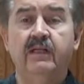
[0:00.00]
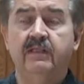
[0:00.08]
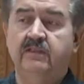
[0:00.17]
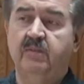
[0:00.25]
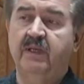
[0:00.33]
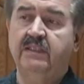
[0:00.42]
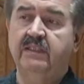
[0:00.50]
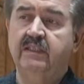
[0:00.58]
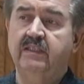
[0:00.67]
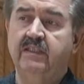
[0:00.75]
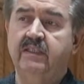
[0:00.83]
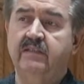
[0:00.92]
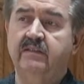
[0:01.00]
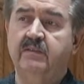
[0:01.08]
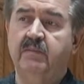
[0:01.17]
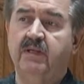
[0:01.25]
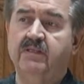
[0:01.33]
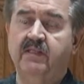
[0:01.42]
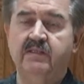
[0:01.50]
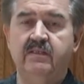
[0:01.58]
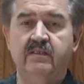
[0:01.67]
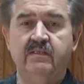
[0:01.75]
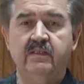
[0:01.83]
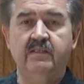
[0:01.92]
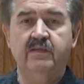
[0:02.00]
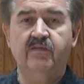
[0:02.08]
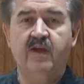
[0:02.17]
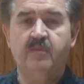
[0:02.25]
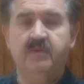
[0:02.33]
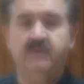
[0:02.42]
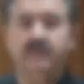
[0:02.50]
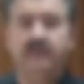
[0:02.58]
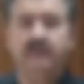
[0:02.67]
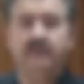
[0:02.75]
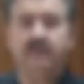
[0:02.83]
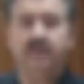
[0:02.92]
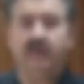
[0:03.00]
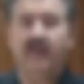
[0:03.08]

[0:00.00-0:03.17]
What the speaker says: So basically, there's about 60 to 65% of a